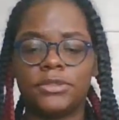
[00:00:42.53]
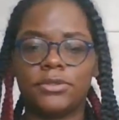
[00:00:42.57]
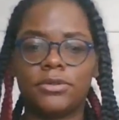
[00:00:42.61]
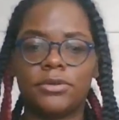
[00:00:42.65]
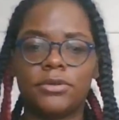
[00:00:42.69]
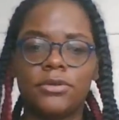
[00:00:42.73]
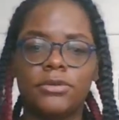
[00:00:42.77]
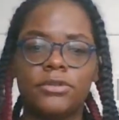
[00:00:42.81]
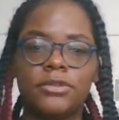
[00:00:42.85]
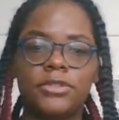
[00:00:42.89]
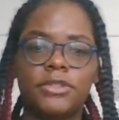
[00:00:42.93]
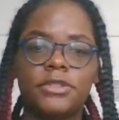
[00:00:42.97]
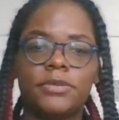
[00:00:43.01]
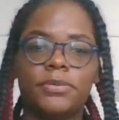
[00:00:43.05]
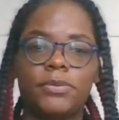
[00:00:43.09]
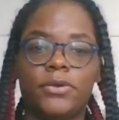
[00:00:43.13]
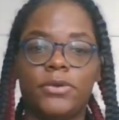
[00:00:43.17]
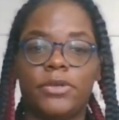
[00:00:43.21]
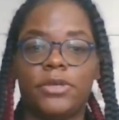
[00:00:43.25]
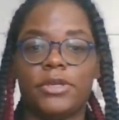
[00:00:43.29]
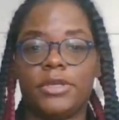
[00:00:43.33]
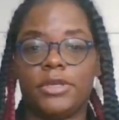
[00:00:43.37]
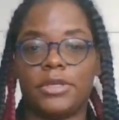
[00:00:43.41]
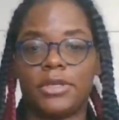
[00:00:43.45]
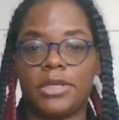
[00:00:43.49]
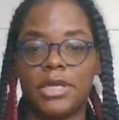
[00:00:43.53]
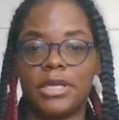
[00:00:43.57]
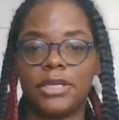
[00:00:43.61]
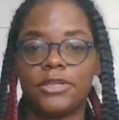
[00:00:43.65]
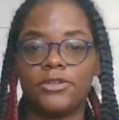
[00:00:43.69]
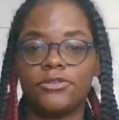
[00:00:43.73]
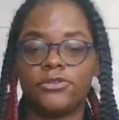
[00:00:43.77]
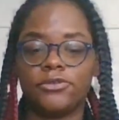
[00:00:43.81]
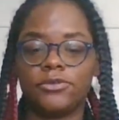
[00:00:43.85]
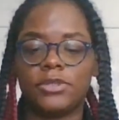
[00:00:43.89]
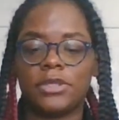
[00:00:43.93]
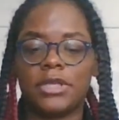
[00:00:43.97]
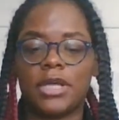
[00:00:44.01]
So Holy Spirit,
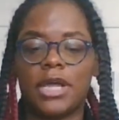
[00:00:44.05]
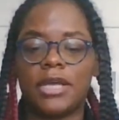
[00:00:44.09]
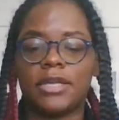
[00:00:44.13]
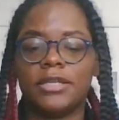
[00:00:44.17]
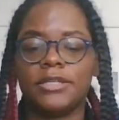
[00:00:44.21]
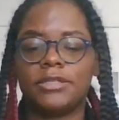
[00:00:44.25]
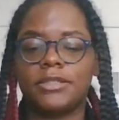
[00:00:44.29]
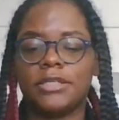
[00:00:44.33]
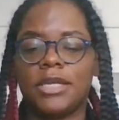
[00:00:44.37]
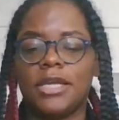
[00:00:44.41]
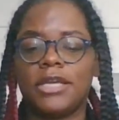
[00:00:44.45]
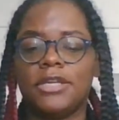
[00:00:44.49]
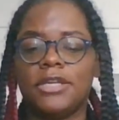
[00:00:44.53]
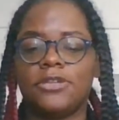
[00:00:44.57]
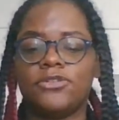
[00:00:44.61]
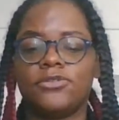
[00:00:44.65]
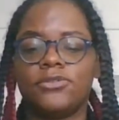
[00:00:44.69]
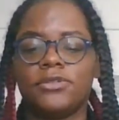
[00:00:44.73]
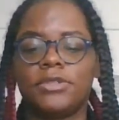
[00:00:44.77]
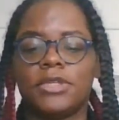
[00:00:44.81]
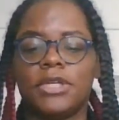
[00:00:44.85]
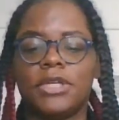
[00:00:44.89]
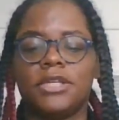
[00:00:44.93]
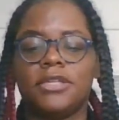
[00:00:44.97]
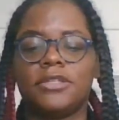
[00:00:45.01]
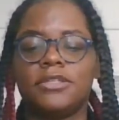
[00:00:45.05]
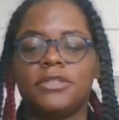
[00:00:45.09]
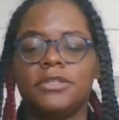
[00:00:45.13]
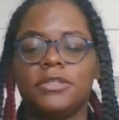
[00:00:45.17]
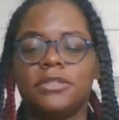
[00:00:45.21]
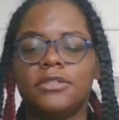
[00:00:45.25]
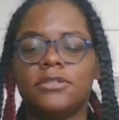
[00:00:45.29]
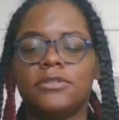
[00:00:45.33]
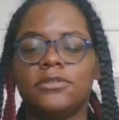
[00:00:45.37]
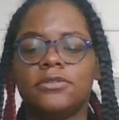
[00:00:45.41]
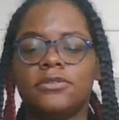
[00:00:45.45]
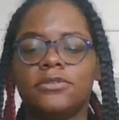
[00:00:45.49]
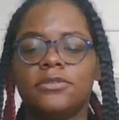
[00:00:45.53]
angels, guys, angels,
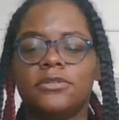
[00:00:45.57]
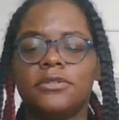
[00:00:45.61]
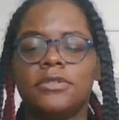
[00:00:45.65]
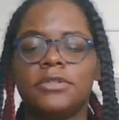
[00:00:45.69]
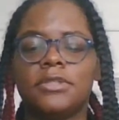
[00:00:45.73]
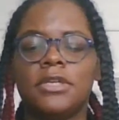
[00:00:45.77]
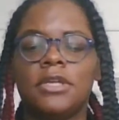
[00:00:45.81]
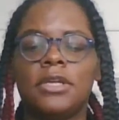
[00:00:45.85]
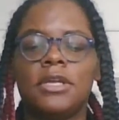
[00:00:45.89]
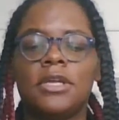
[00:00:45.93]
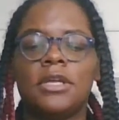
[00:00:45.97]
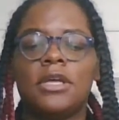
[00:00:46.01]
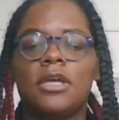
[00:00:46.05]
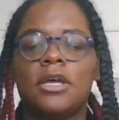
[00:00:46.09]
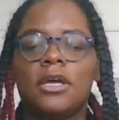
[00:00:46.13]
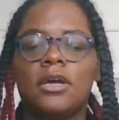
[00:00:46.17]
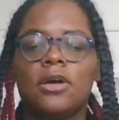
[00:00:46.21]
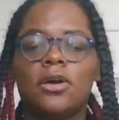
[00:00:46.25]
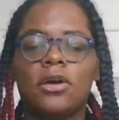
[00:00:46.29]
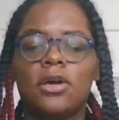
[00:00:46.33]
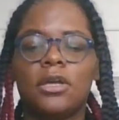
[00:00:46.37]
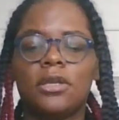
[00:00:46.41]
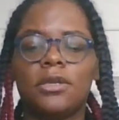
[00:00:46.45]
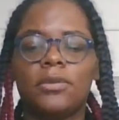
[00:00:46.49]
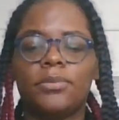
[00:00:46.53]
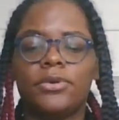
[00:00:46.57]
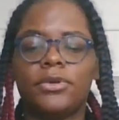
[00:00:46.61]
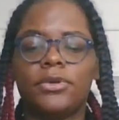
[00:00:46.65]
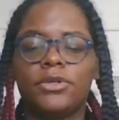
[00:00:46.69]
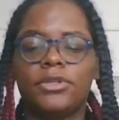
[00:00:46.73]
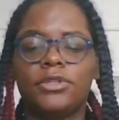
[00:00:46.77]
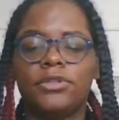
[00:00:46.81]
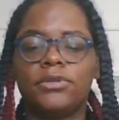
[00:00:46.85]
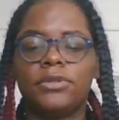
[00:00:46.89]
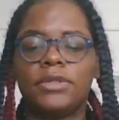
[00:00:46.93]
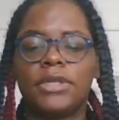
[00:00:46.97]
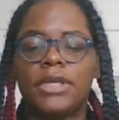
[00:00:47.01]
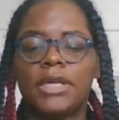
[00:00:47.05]
ancestors, call upon
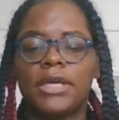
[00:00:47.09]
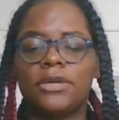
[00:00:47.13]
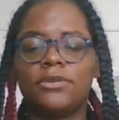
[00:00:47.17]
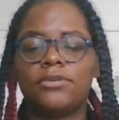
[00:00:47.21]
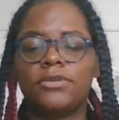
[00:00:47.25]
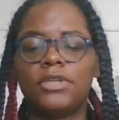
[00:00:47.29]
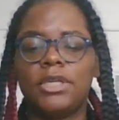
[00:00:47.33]
you now.